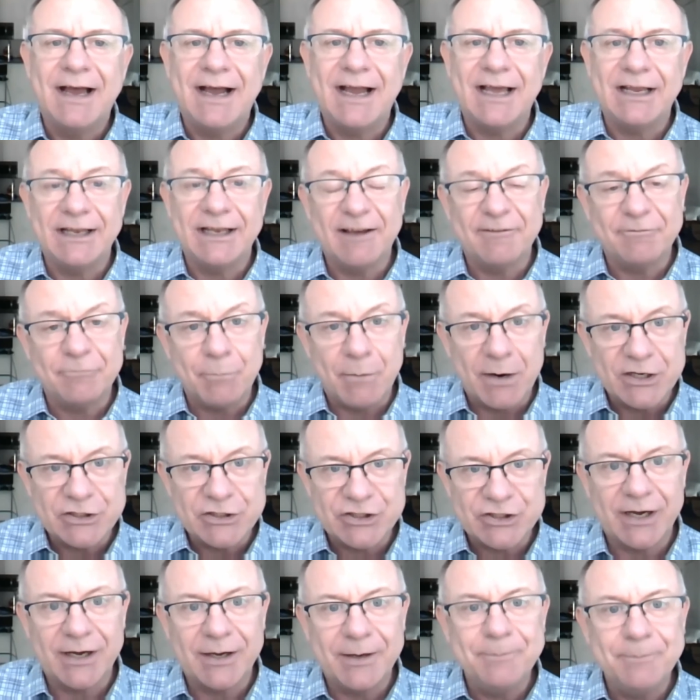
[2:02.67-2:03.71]
I left my
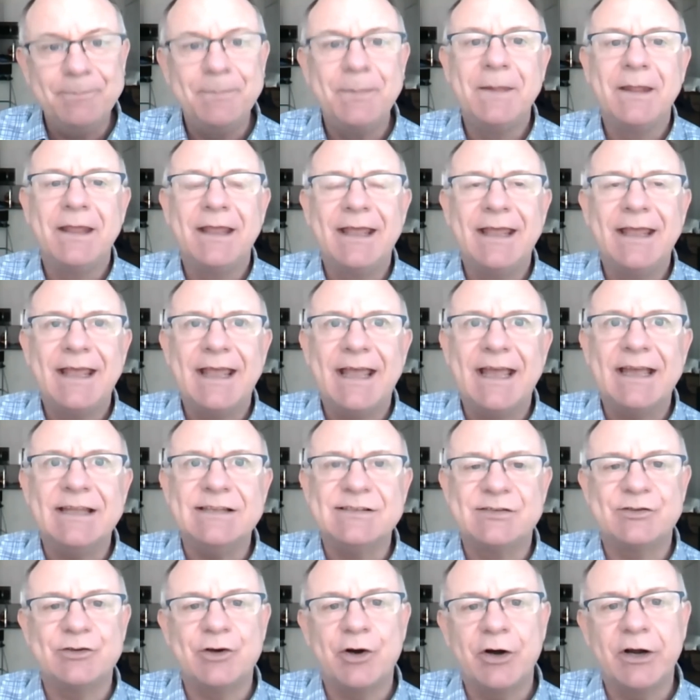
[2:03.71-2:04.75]
job and
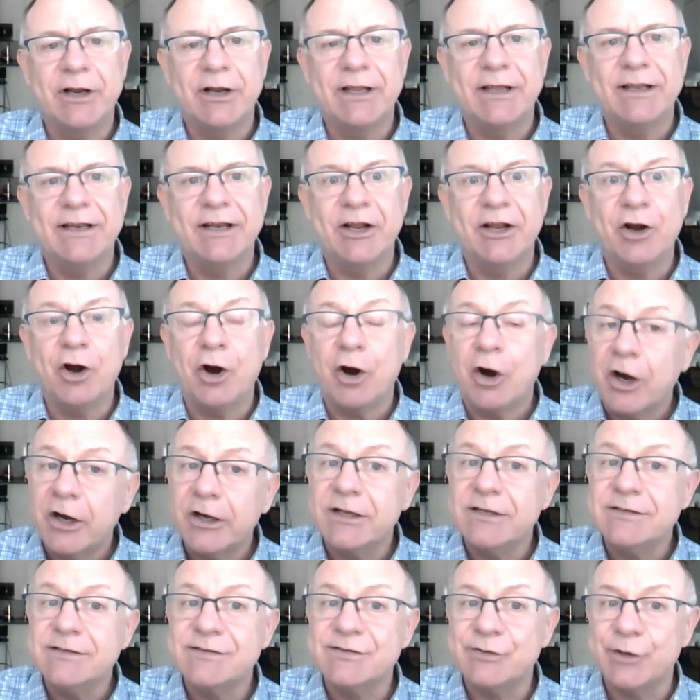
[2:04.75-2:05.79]
started an art
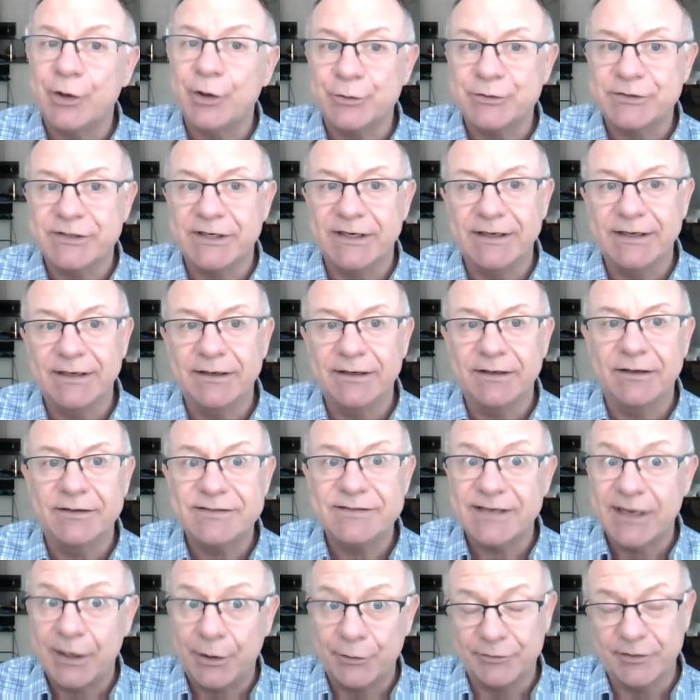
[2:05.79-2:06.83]
consulting
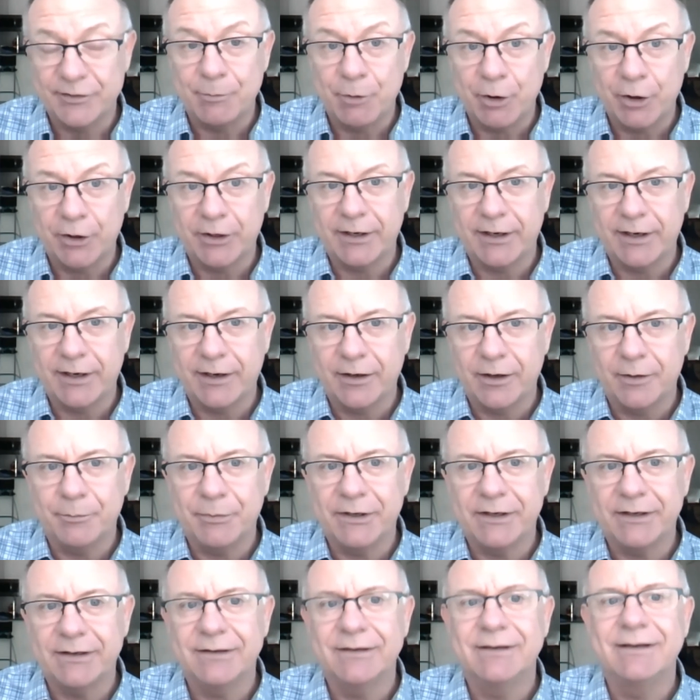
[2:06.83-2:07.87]
sales and marketing
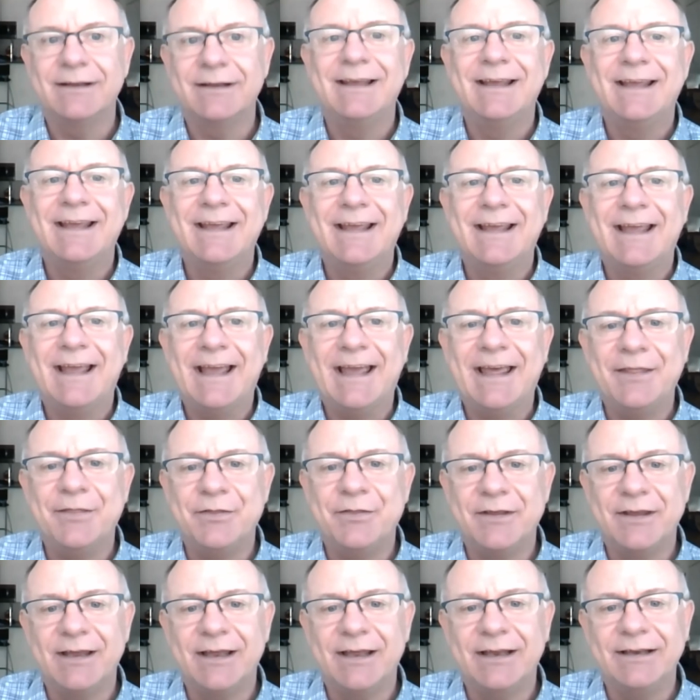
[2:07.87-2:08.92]
company. And
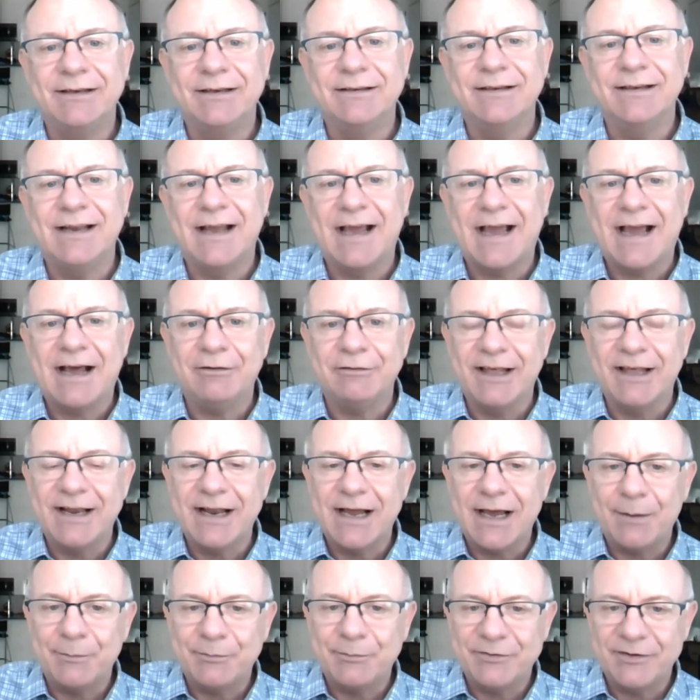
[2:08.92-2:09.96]
then I'll let
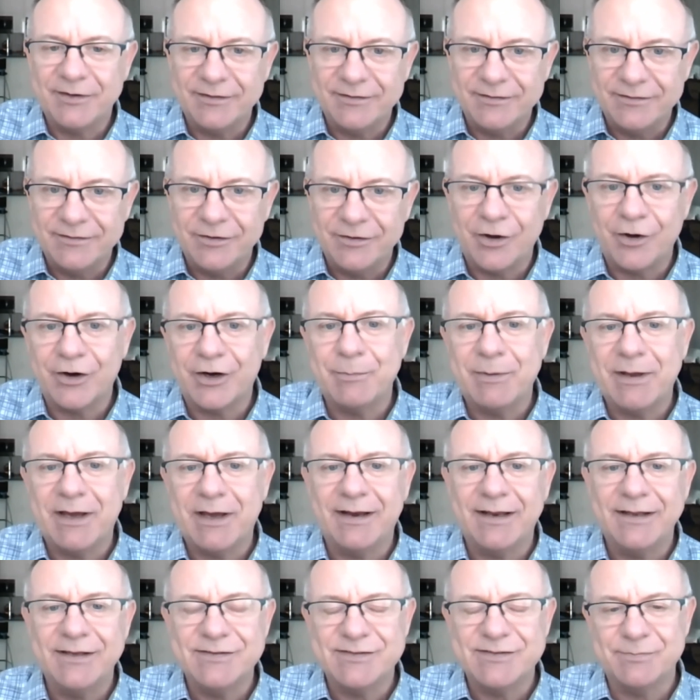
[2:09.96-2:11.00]
Robson talk
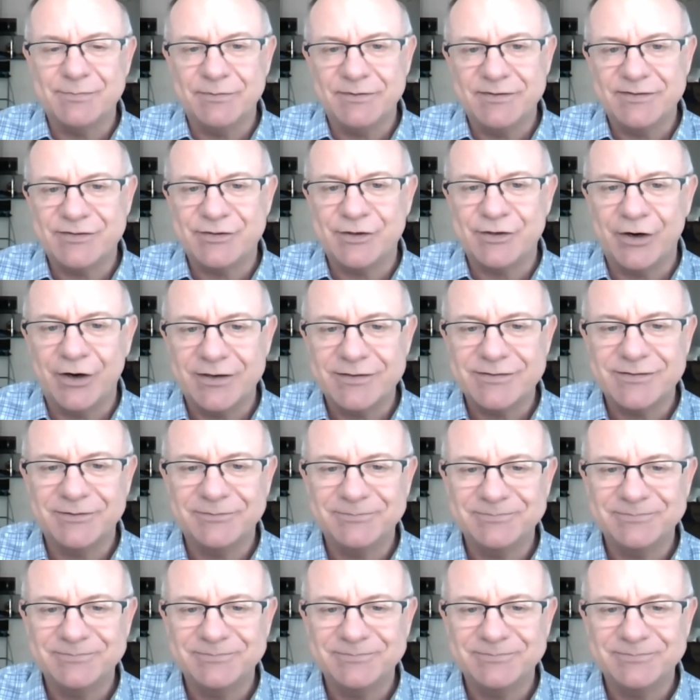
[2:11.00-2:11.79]
about his start.